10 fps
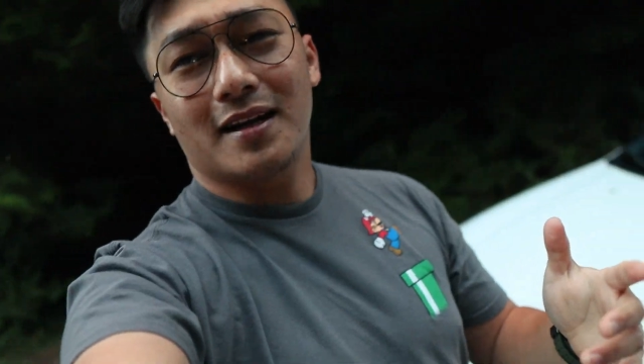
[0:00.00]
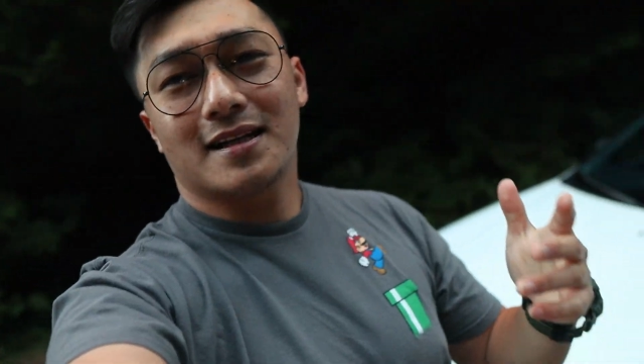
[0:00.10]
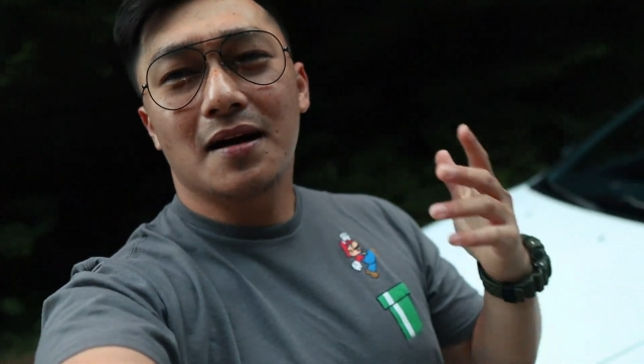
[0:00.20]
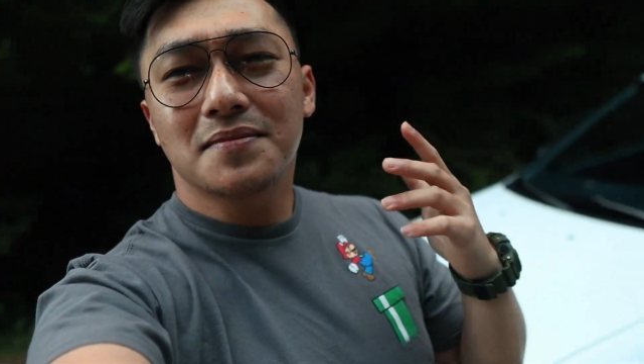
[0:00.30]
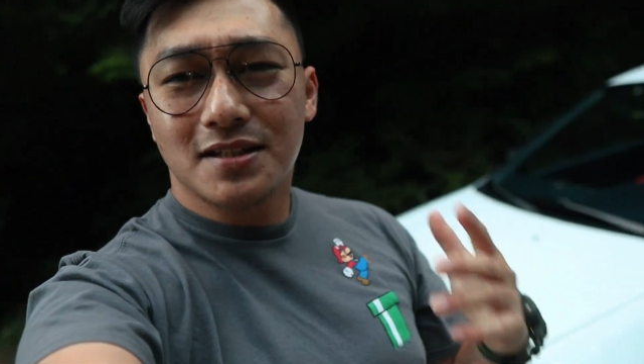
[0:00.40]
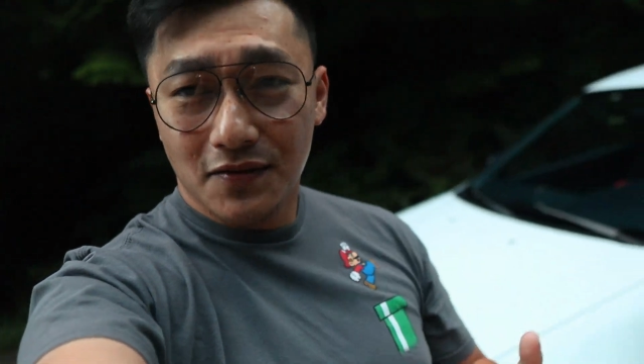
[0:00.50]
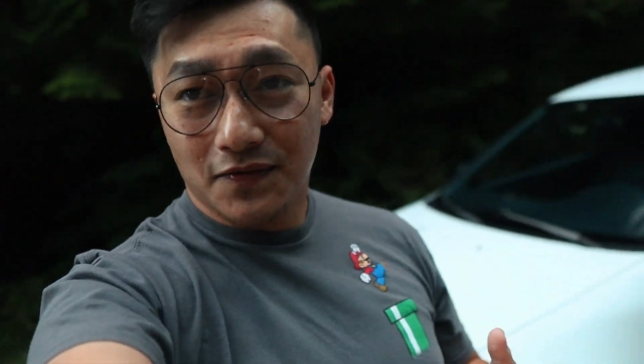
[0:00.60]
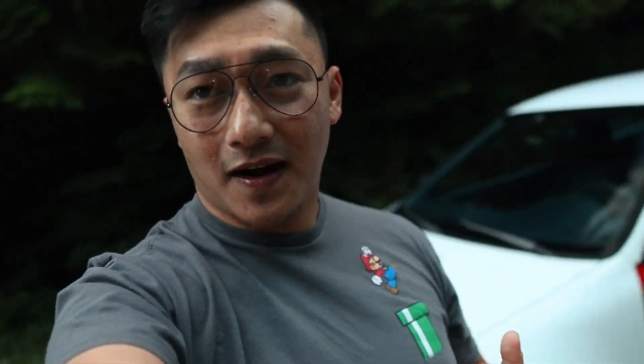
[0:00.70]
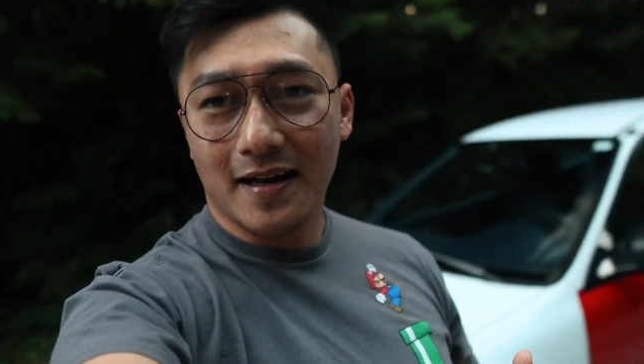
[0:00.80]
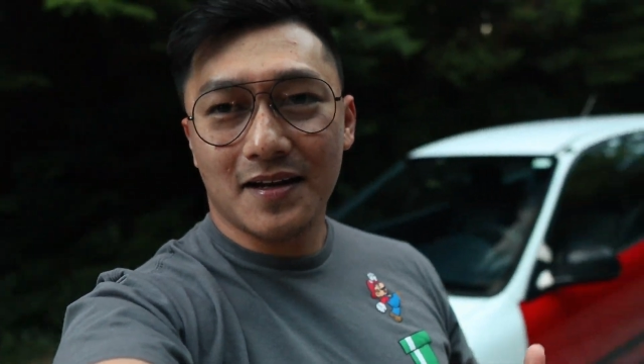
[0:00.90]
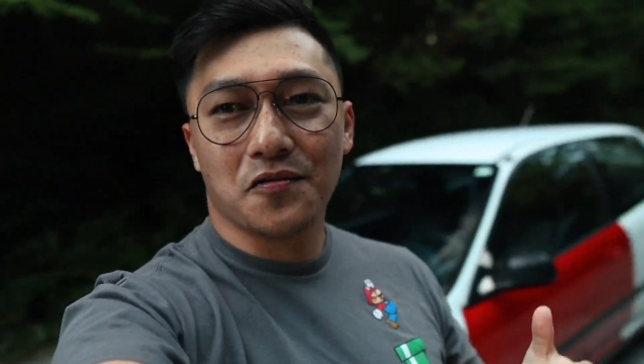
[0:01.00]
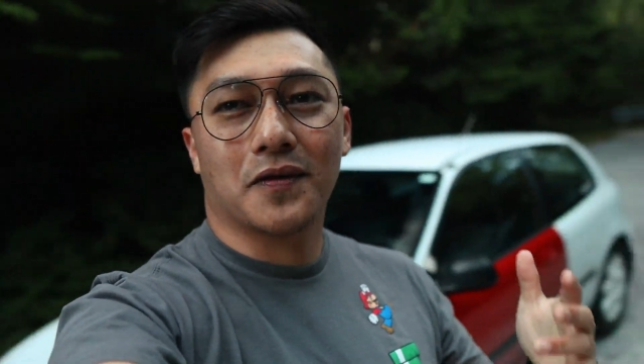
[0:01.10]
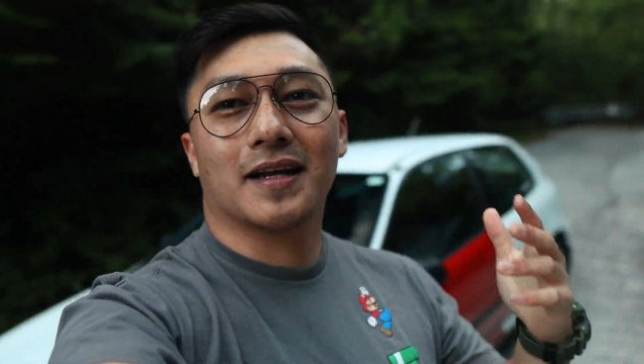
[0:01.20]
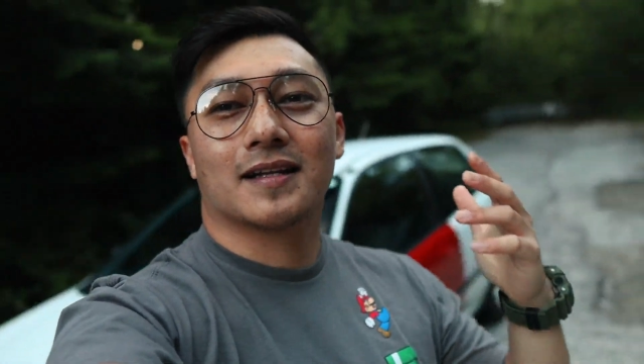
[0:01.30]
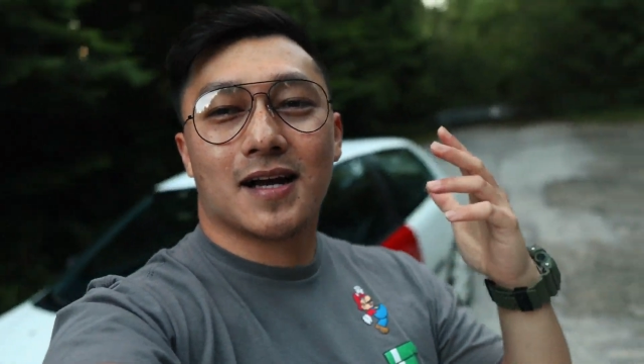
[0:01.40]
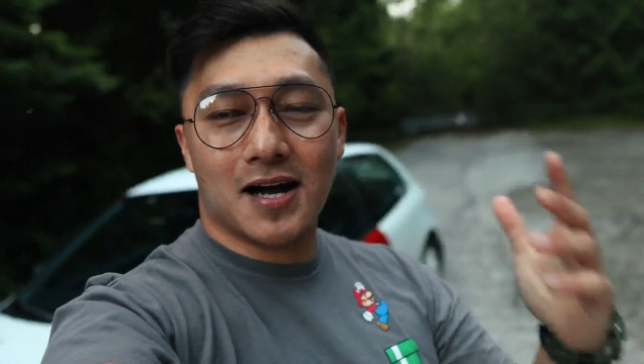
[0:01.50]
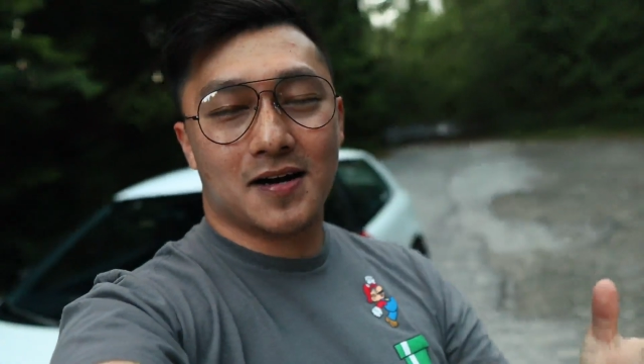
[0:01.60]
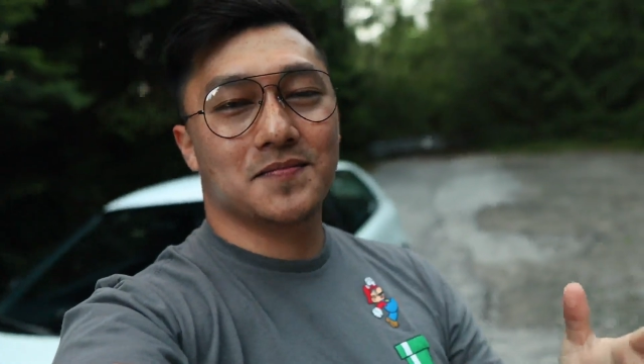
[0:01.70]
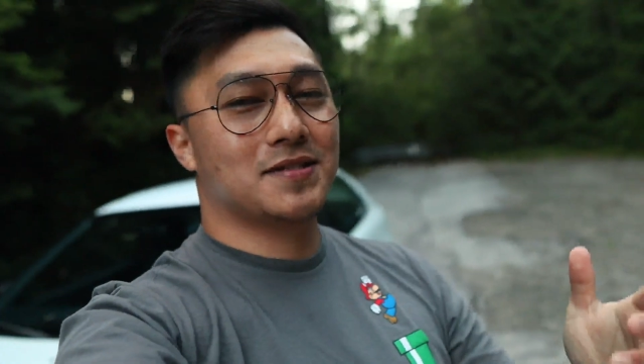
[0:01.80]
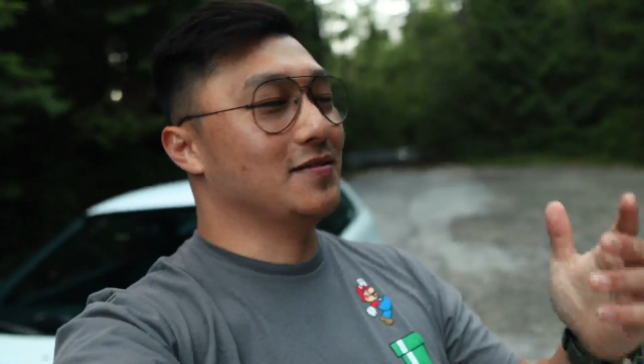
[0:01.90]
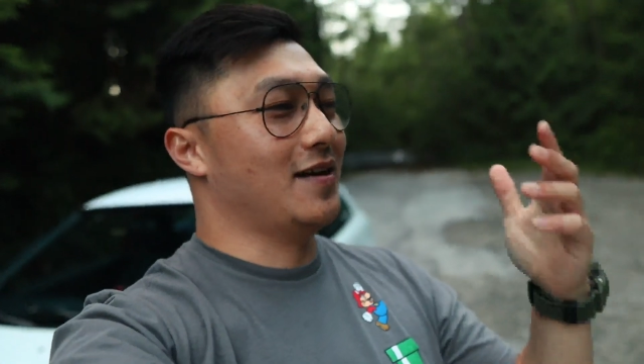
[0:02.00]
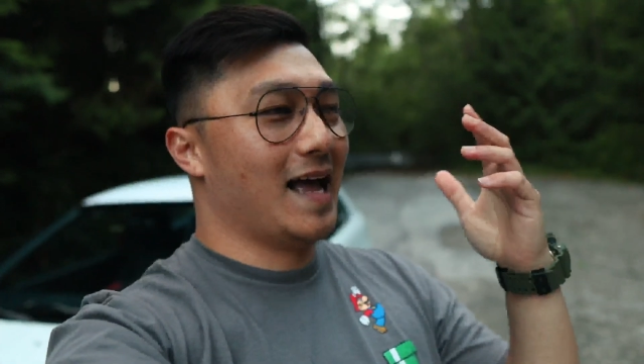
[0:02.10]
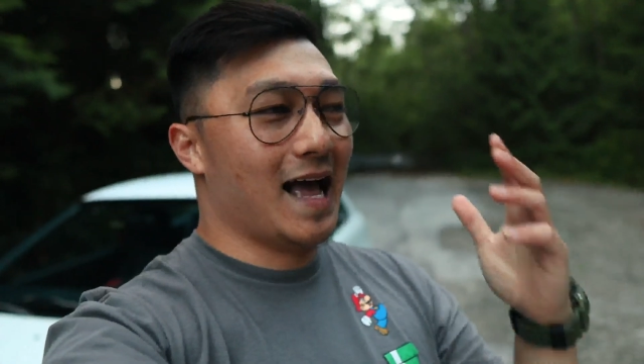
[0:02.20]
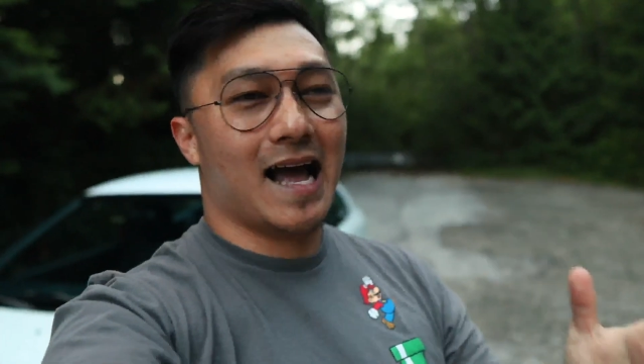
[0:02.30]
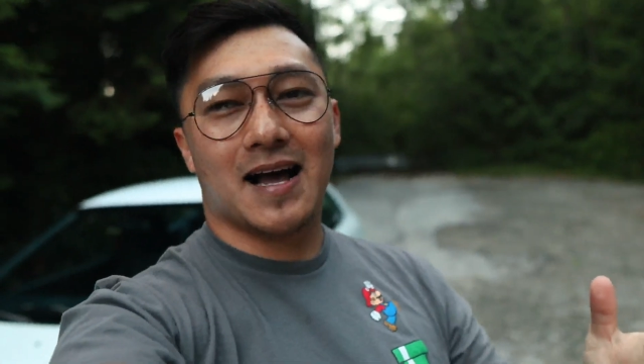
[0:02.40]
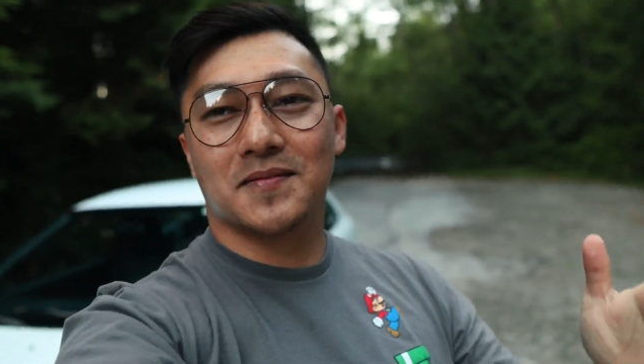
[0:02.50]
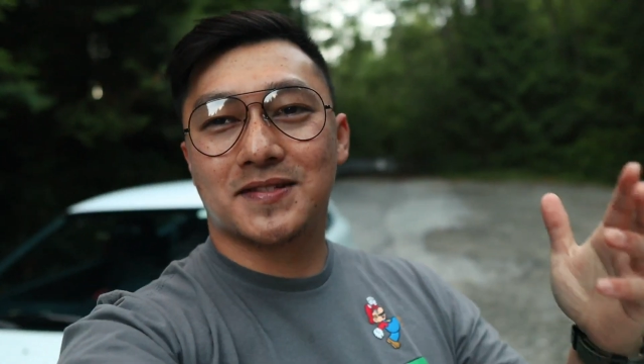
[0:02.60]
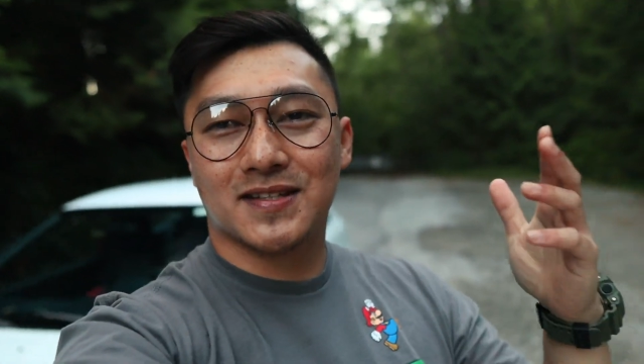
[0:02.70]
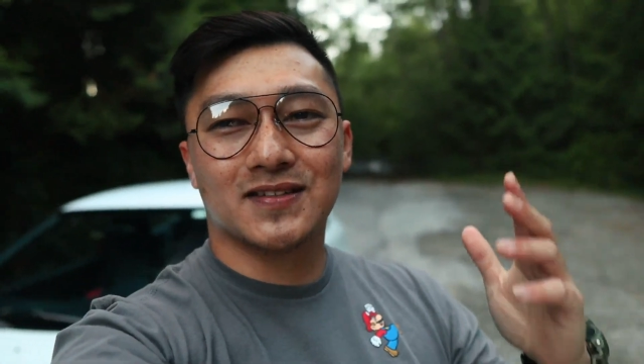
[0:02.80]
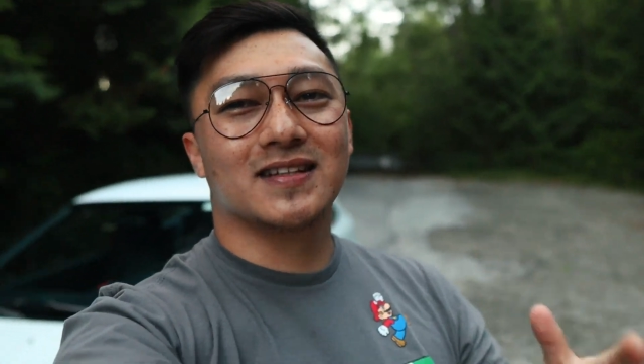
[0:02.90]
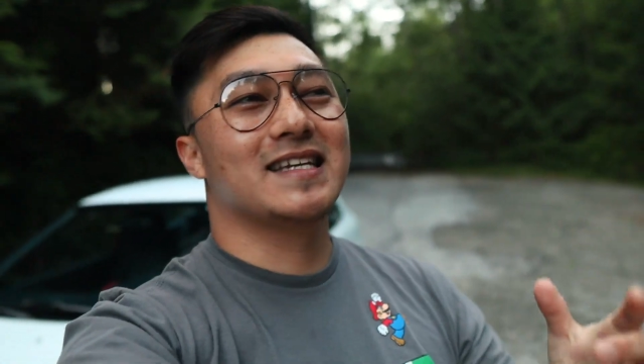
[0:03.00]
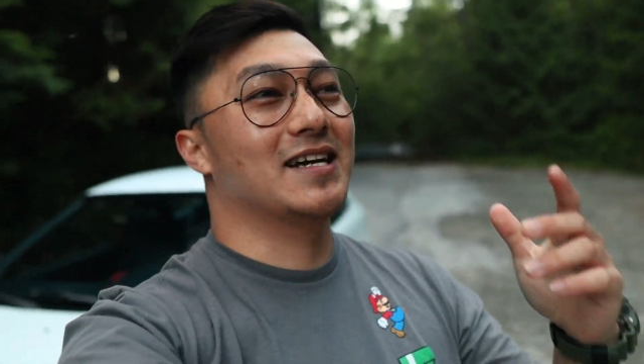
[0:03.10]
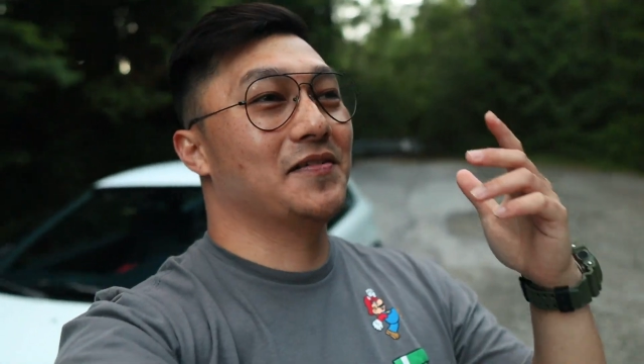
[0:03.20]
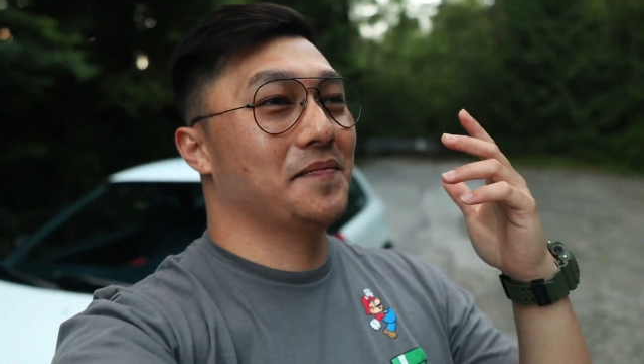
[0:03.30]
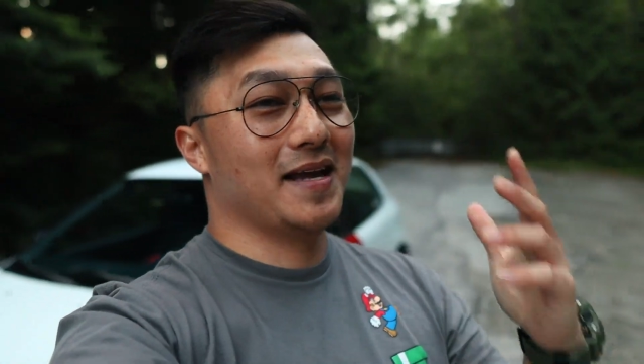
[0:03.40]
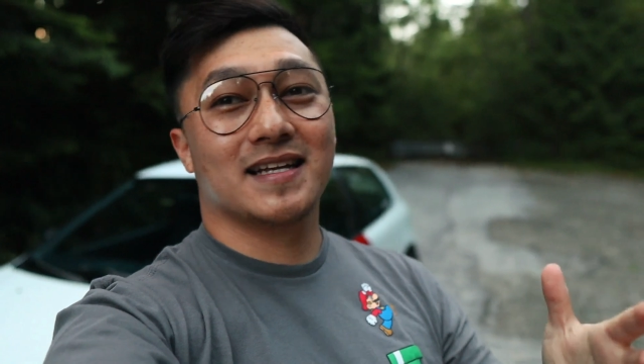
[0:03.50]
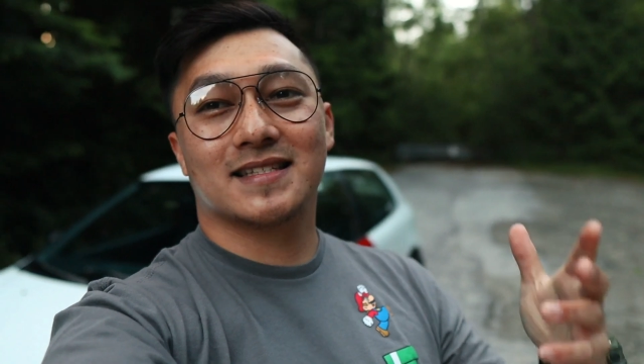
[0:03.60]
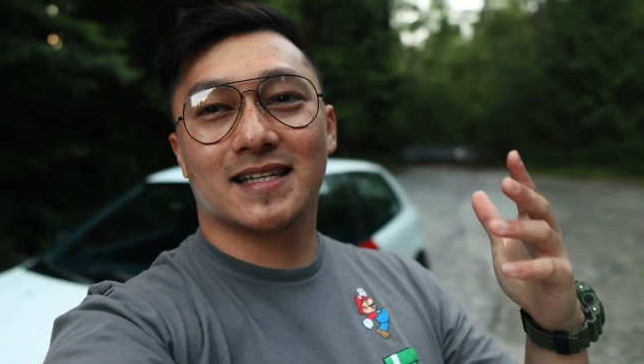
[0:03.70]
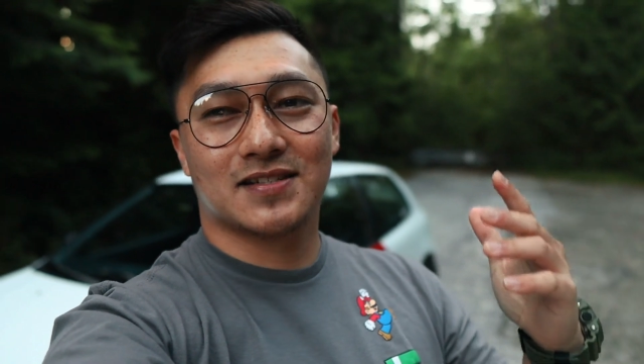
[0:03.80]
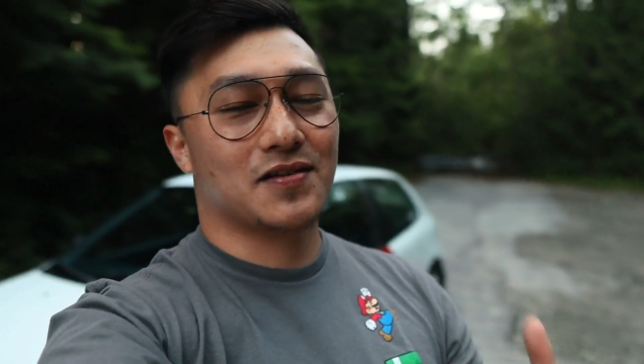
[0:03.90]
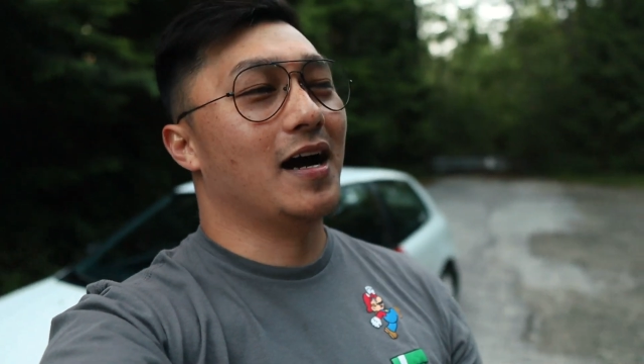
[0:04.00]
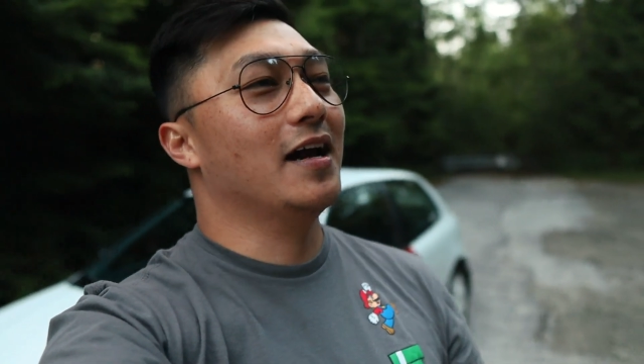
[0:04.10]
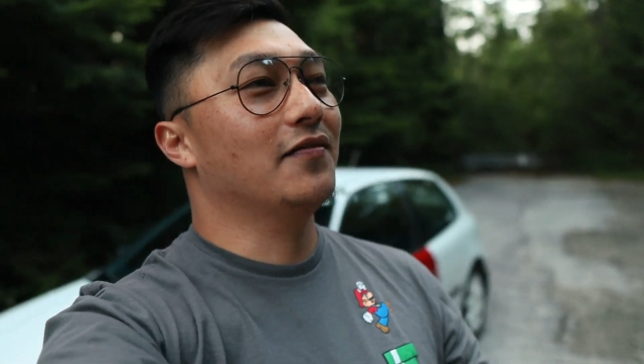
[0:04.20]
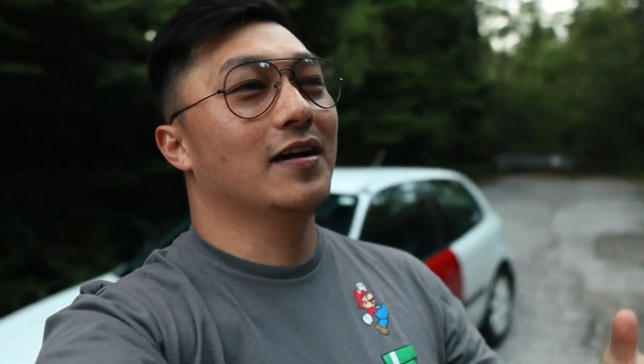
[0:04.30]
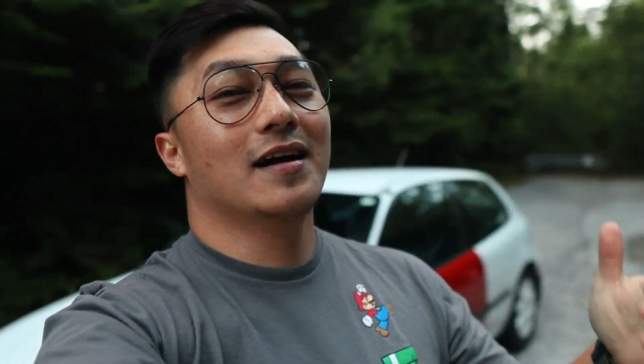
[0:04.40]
it comes to fun and when it comes to absolutely amazing drive,